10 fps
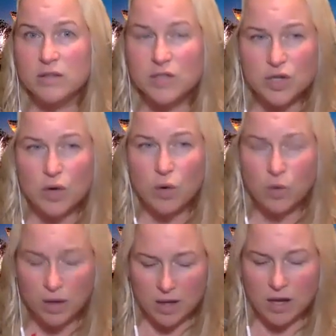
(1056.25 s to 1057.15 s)
So
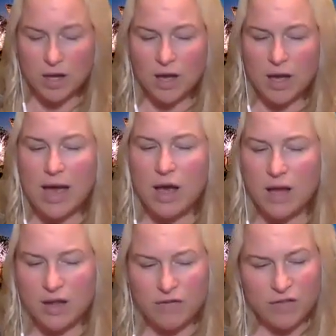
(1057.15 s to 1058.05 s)

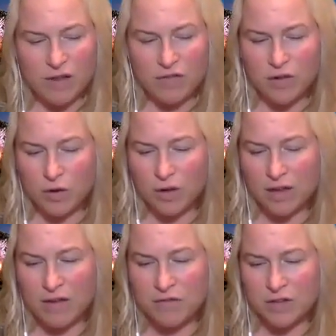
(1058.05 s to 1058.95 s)
if you're a
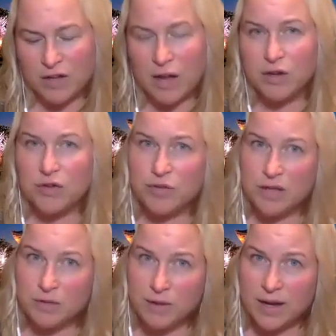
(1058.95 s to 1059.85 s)
left and how you treat
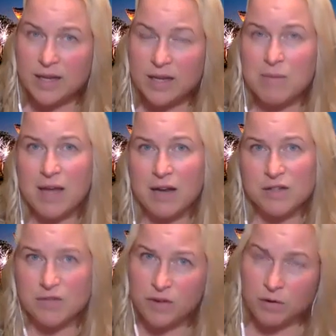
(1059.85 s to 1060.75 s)
the right, it matters.
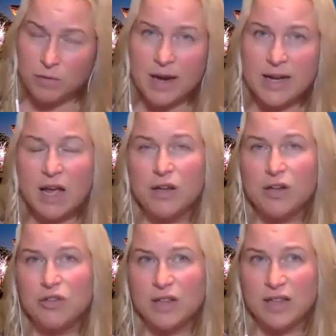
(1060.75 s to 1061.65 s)
If you're a right and how you
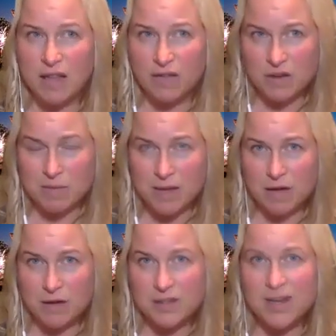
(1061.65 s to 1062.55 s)
treat the left, it
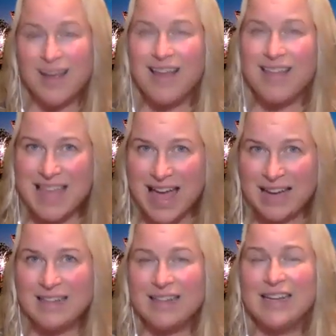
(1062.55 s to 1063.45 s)
matters.
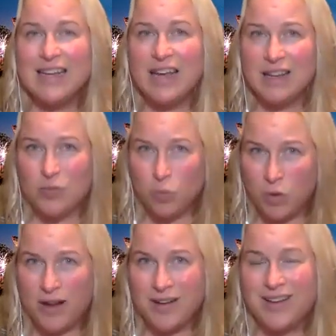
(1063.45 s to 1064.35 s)
That is
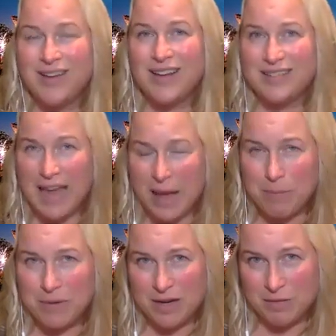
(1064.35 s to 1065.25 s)
what is
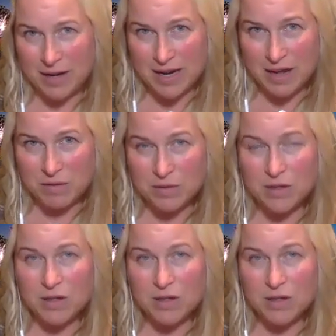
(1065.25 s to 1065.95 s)
happening right now.